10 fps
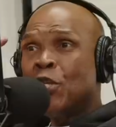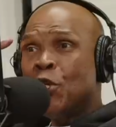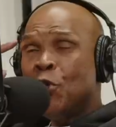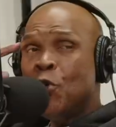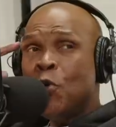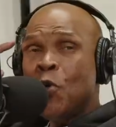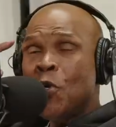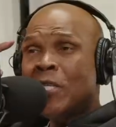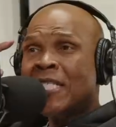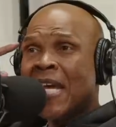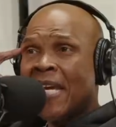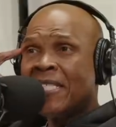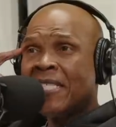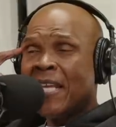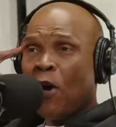you
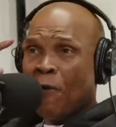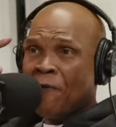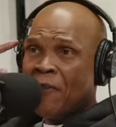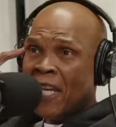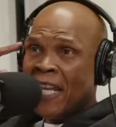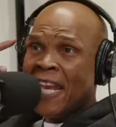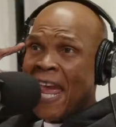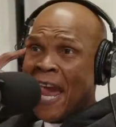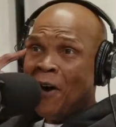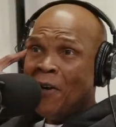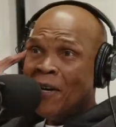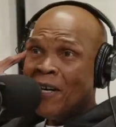taste it or feel it now? Oh